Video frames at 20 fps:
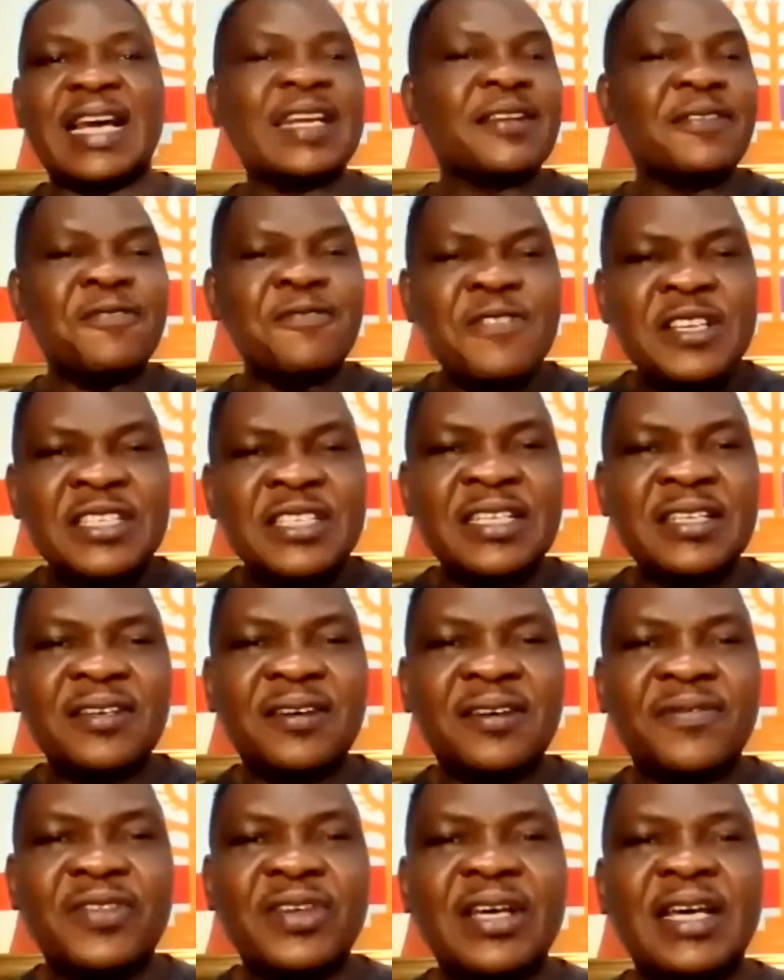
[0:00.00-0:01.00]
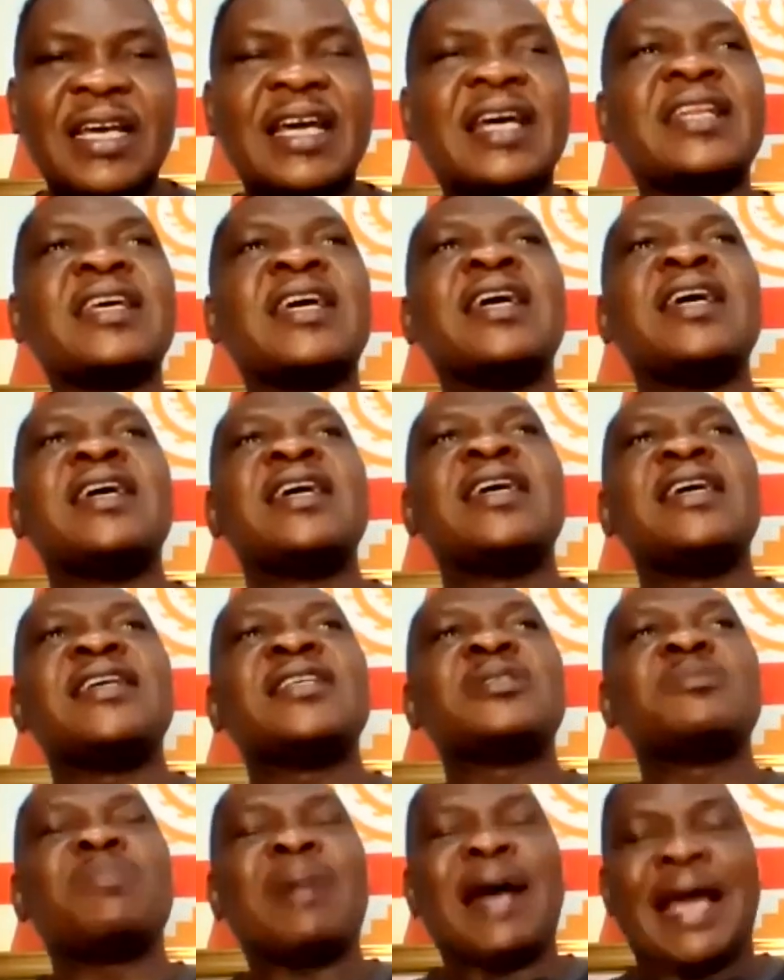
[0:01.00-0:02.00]
And the fixing of the earth
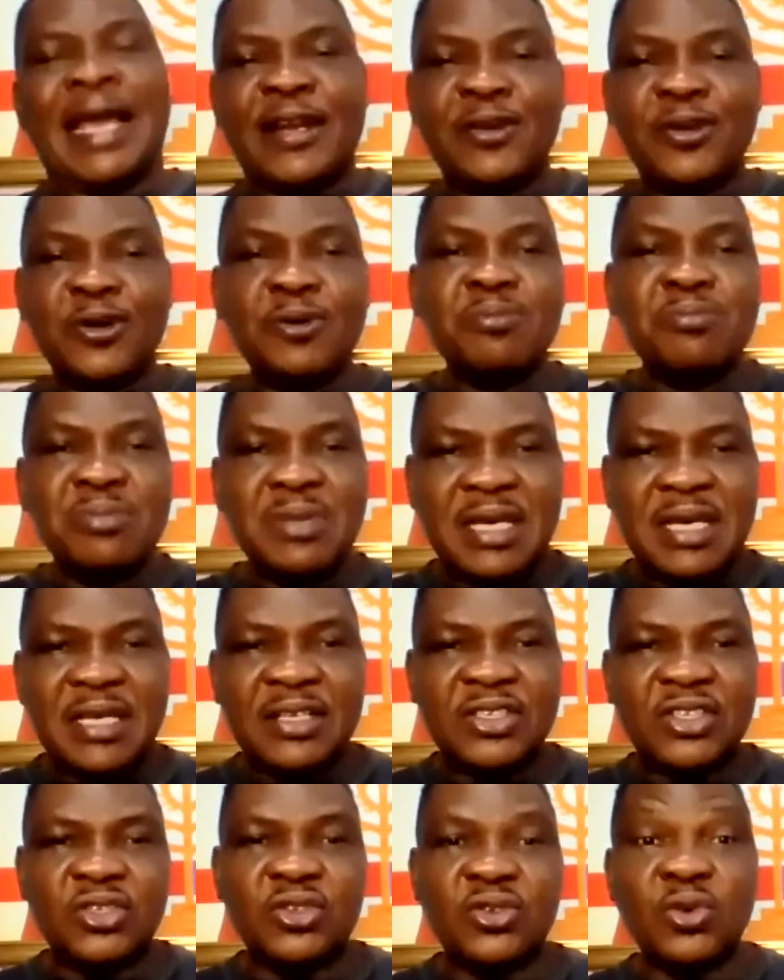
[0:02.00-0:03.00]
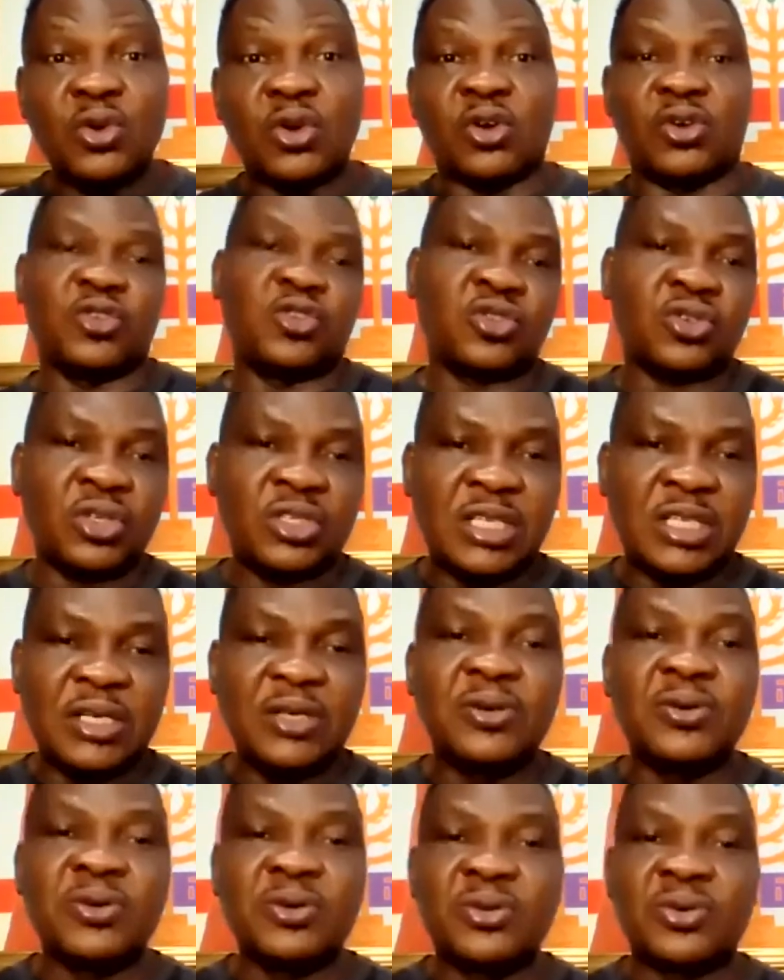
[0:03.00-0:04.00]
is by no means you
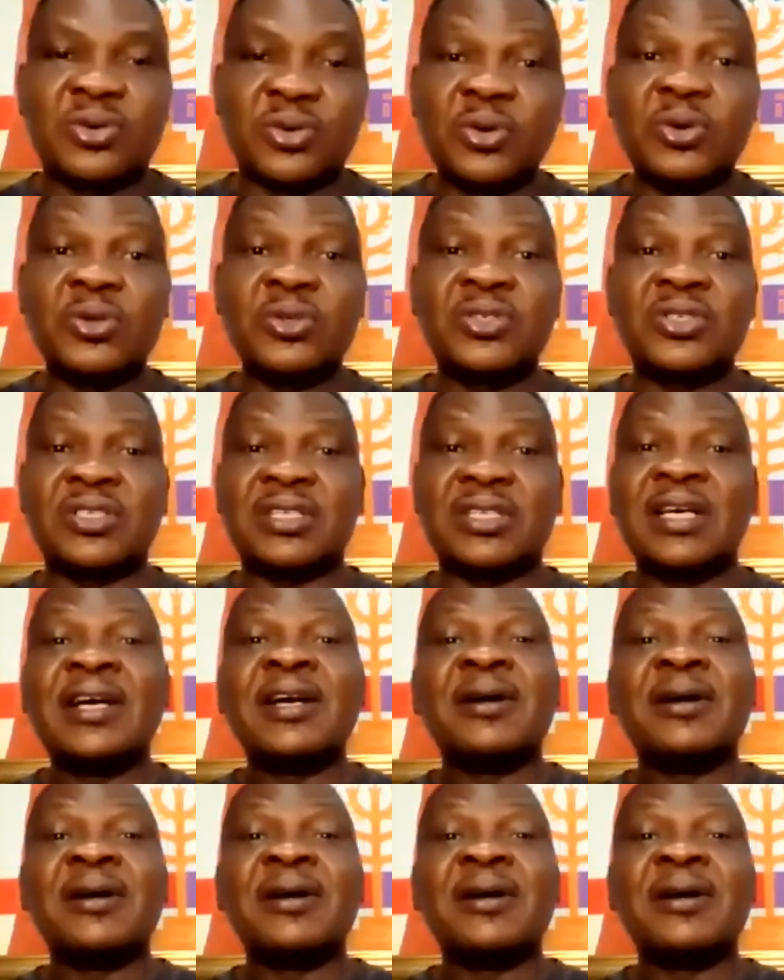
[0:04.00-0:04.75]
constructing good roads.